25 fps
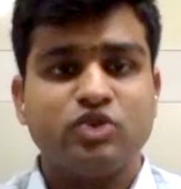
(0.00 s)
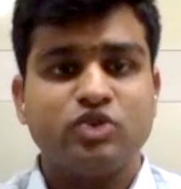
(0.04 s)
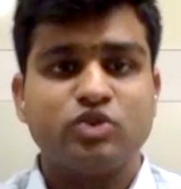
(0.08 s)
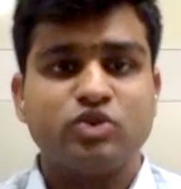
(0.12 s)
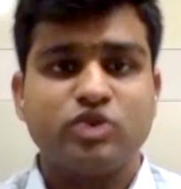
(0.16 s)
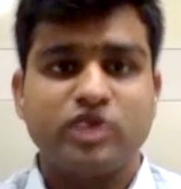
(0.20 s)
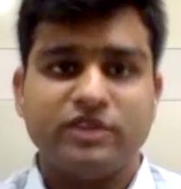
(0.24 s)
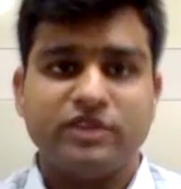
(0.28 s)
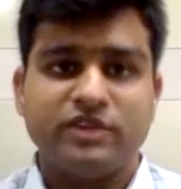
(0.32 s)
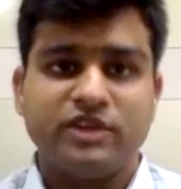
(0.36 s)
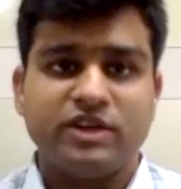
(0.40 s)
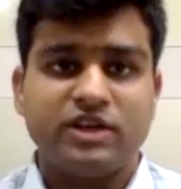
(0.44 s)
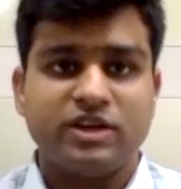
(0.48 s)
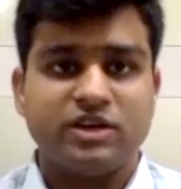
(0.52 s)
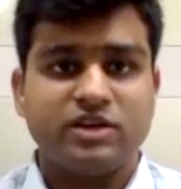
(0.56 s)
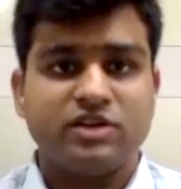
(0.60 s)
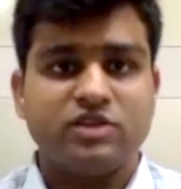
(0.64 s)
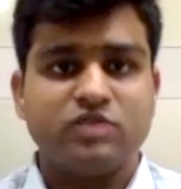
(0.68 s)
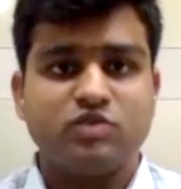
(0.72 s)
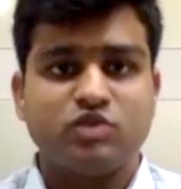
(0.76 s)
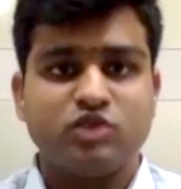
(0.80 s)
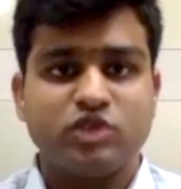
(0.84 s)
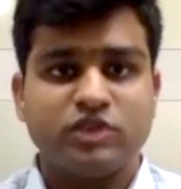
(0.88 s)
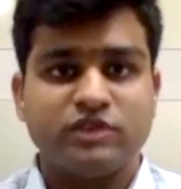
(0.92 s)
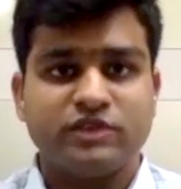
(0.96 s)
you should have
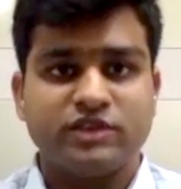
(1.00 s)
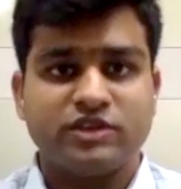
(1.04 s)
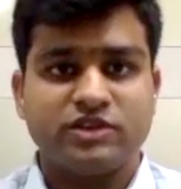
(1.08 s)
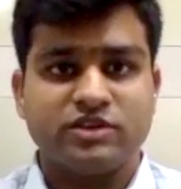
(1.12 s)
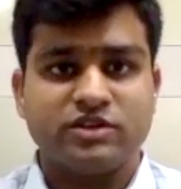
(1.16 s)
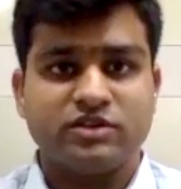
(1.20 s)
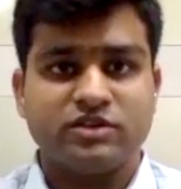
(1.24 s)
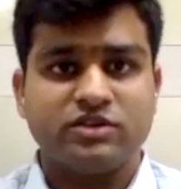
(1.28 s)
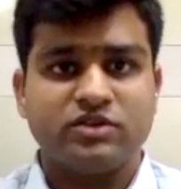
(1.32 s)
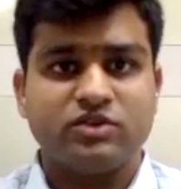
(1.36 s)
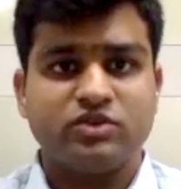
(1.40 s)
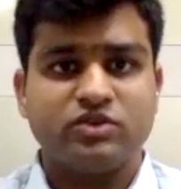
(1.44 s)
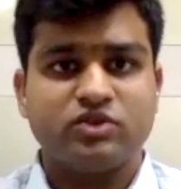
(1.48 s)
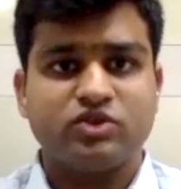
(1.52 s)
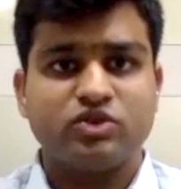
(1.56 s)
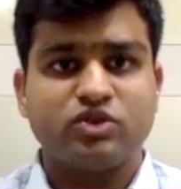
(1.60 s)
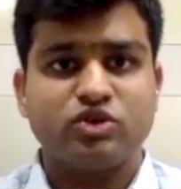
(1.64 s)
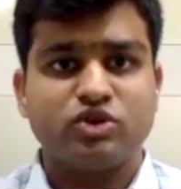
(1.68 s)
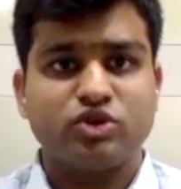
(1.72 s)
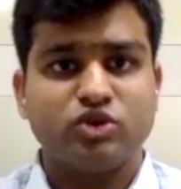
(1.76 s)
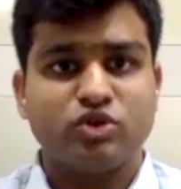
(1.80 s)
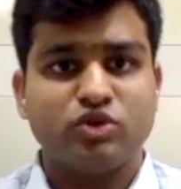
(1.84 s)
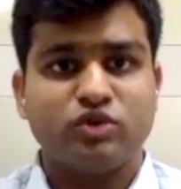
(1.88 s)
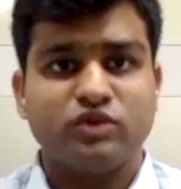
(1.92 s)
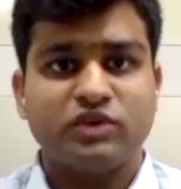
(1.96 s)
internal motivation. You
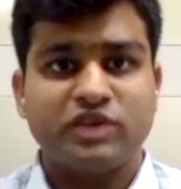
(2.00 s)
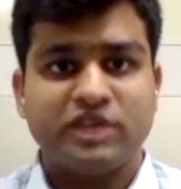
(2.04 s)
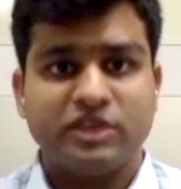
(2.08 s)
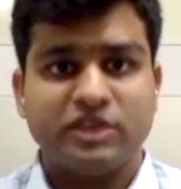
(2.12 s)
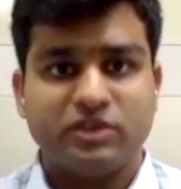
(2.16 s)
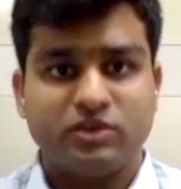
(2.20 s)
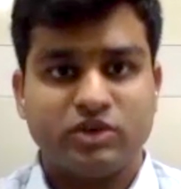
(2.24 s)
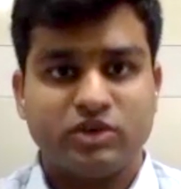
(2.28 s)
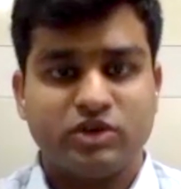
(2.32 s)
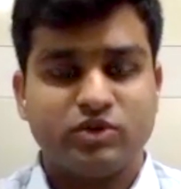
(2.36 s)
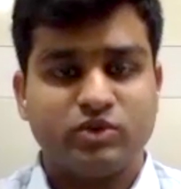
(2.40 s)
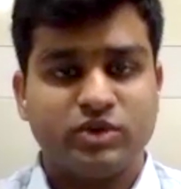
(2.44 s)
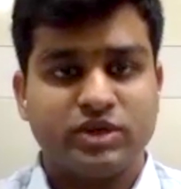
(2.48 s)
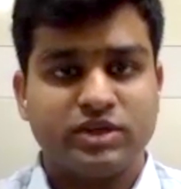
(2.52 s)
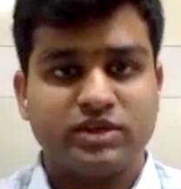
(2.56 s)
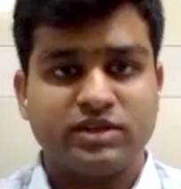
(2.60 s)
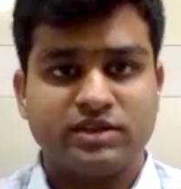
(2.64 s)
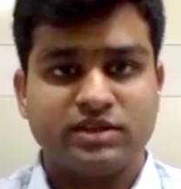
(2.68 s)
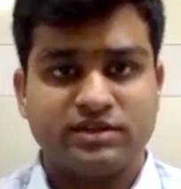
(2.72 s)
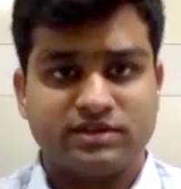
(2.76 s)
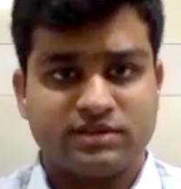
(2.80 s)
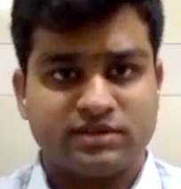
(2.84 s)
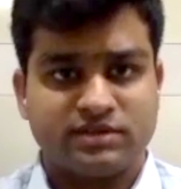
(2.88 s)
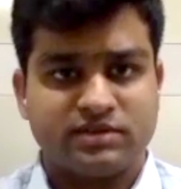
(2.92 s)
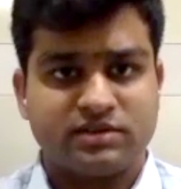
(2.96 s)
should know why you are doing
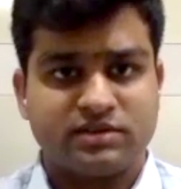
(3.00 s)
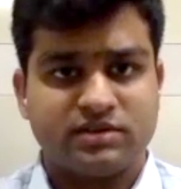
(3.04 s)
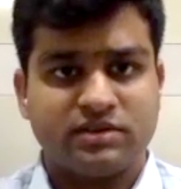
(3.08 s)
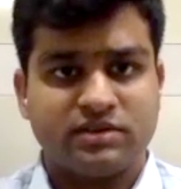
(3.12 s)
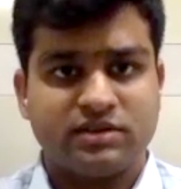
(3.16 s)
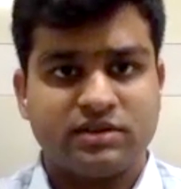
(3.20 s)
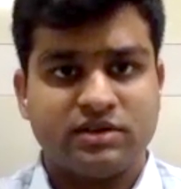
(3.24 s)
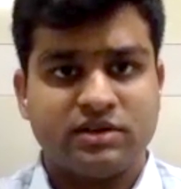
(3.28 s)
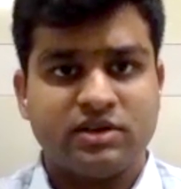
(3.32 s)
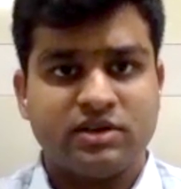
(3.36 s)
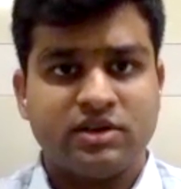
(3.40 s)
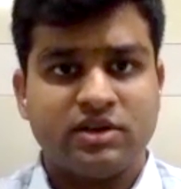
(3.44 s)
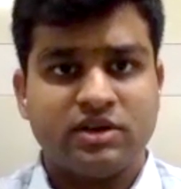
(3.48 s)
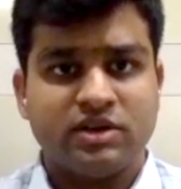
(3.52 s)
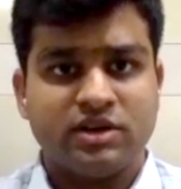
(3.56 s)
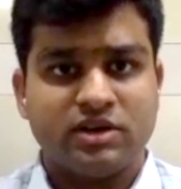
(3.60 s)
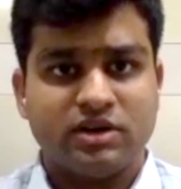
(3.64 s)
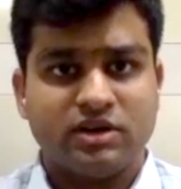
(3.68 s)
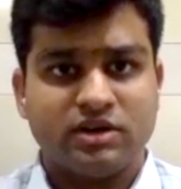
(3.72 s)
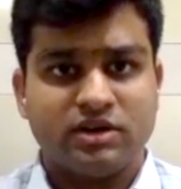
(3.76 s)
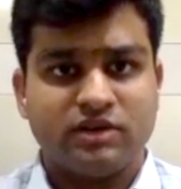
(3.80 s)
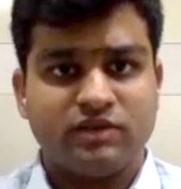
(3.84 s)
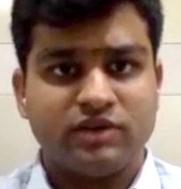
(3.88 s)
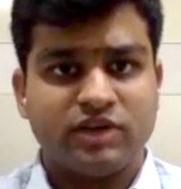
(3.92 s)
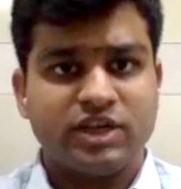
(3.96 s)
this,
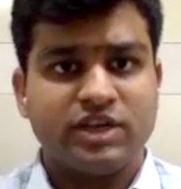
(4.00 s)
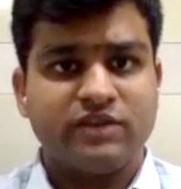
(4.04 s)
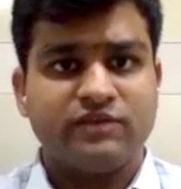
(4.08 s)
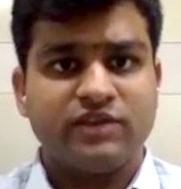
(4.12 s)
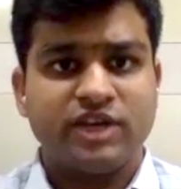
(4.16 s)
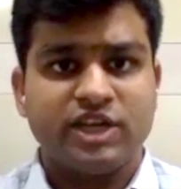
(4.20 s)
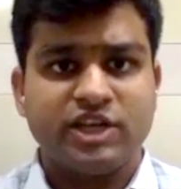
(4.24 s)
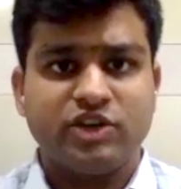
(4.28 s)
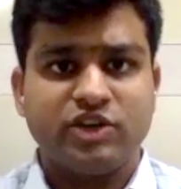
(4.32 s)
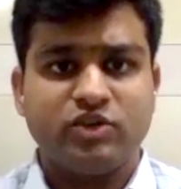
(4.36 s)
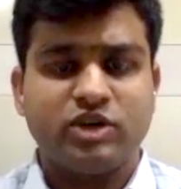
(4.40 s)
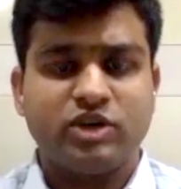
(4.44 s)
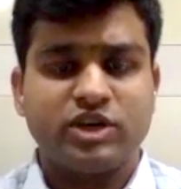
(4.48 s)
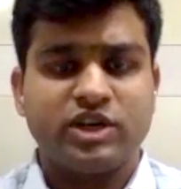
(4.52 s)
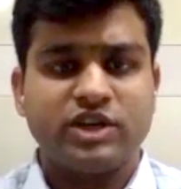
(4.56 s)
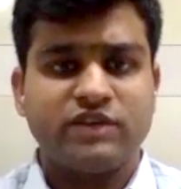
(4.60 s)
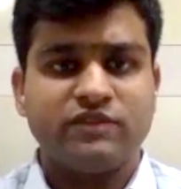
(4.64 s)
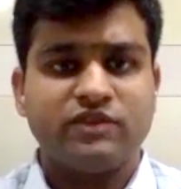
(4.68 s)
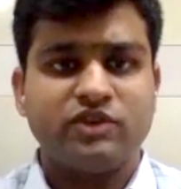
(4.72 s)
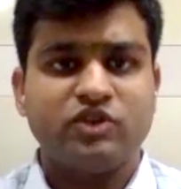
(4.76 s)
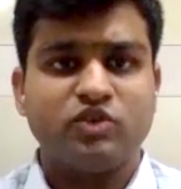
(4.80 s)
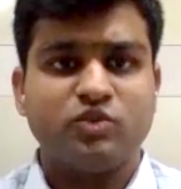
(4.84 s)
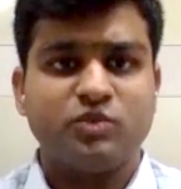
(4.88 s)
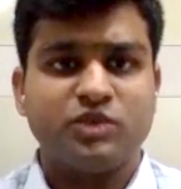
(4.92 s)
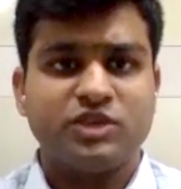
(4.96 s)
uh, why why you are
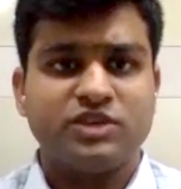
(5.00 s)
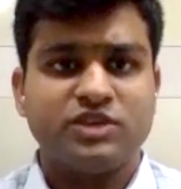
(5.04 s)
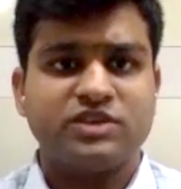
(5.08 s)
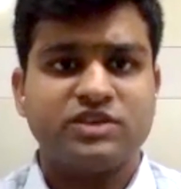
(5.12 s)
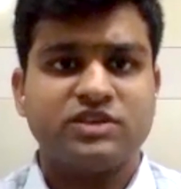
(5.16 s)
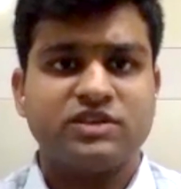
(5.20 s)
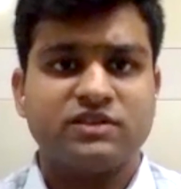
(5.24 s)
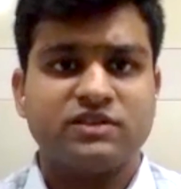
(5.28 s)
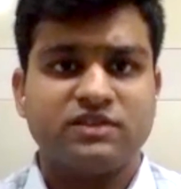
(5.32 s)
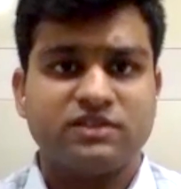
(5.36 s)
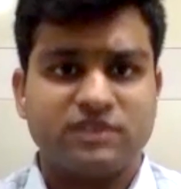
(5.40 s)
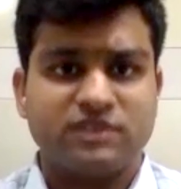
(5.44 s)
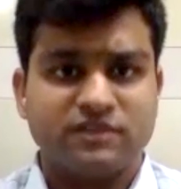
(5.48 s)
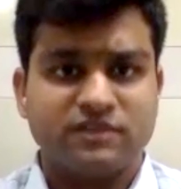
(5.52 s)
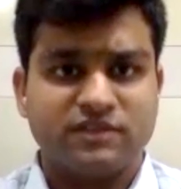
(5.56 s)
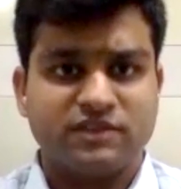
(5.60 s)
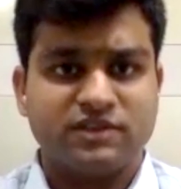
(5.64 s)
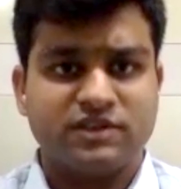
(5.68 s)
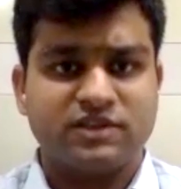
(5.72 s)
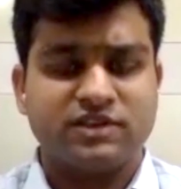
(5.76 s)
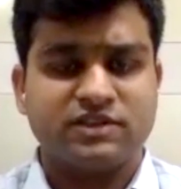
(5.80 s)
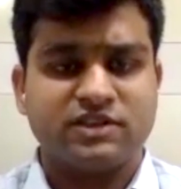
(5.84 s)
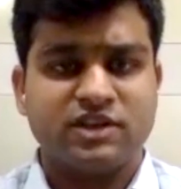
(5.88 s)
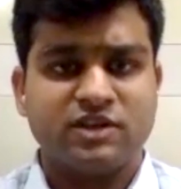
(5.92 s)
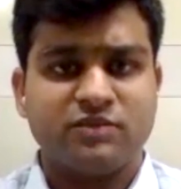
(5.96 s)
giving UPSC civil
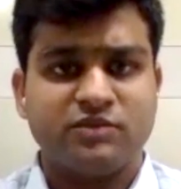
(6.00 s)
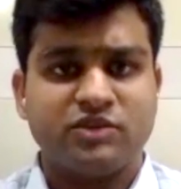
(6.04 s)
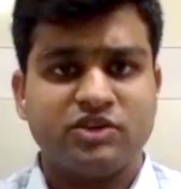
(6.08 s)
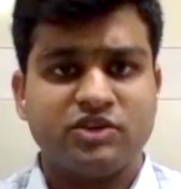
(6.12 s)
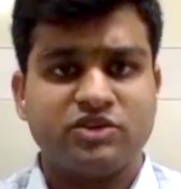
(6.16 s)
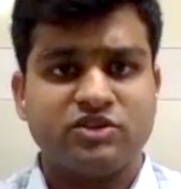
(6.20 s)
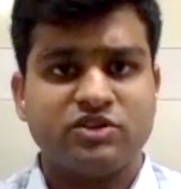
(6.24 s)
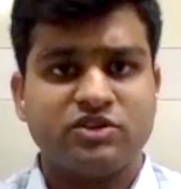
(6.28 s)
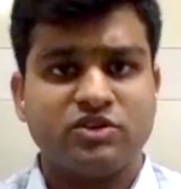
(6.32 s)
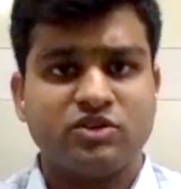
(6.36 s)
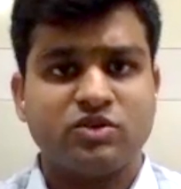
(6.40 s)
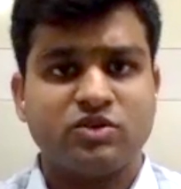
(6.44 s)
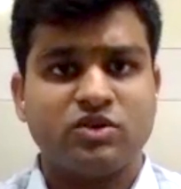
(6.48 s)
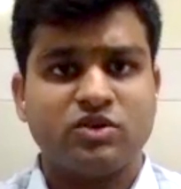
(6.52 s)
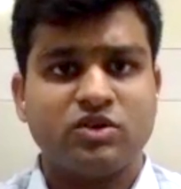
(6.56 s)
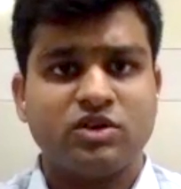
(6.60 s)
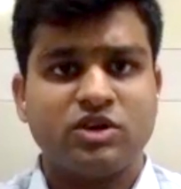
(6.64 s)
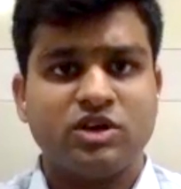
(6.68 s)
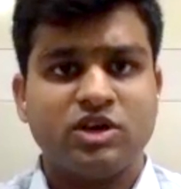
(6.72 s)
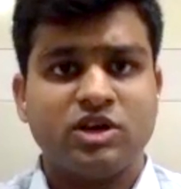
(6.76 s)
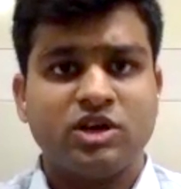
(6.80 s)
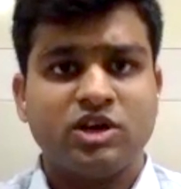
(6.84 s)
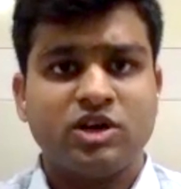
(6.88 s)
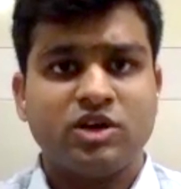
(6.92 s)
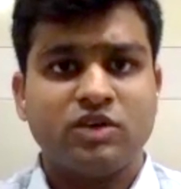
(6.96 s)
service examination, or
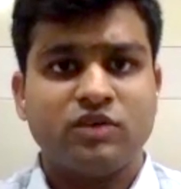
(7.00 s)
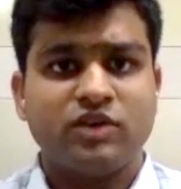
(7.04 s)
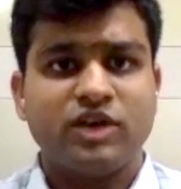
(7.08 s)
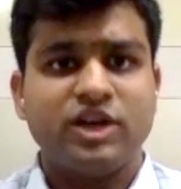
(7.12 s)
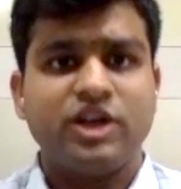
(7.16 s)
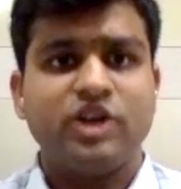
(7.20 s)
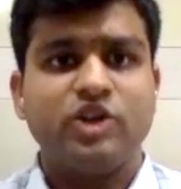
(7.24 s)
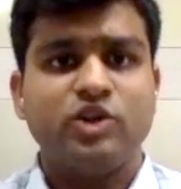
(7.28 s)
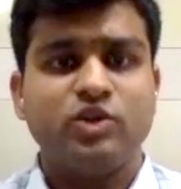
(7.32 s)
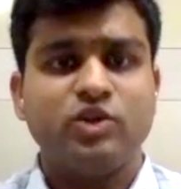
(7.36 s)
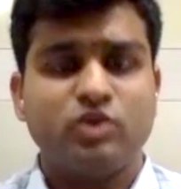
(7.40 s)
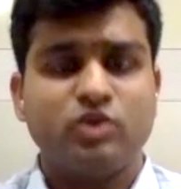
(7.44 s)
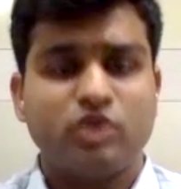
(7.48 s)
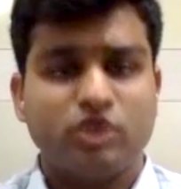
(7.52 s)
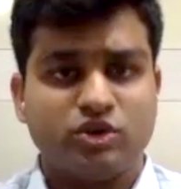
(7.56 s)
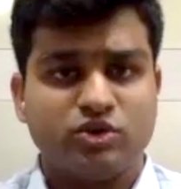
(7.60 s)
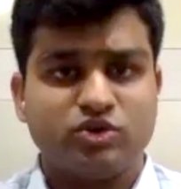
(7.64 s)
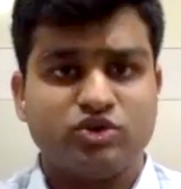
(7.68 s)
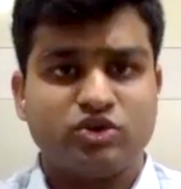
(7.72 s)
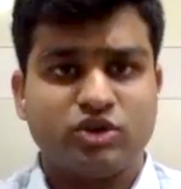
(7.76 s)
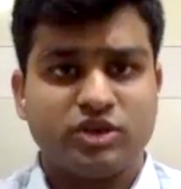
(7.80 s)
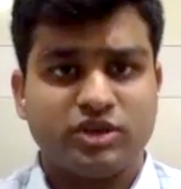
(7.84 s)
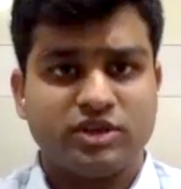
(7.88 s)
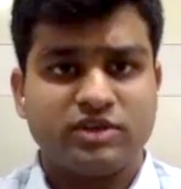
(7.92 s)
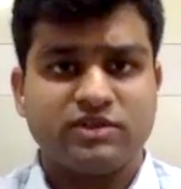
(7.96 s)
why do you want
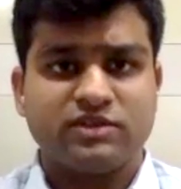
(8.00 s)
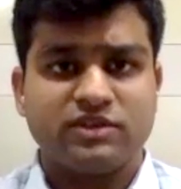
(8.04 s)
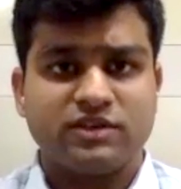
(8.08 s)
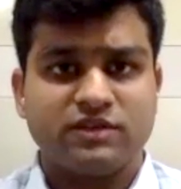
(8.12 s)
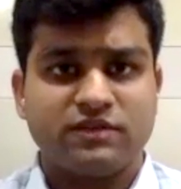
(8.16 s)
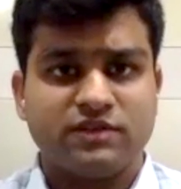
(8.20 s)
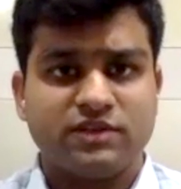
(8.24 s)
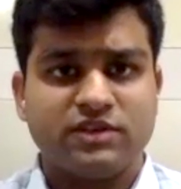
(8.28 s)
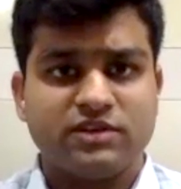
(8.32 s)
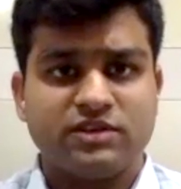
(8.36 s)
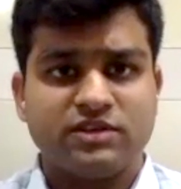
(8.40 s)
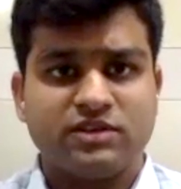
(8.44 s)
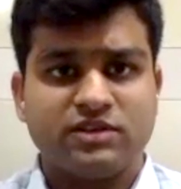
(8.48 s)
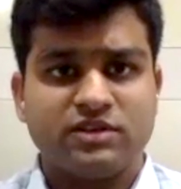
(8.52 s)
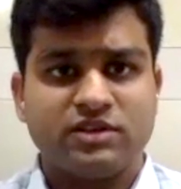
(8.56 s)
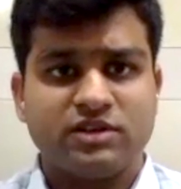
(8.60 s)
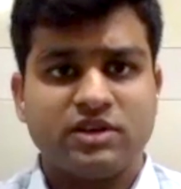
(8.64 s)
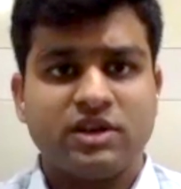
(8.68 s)
to join the service.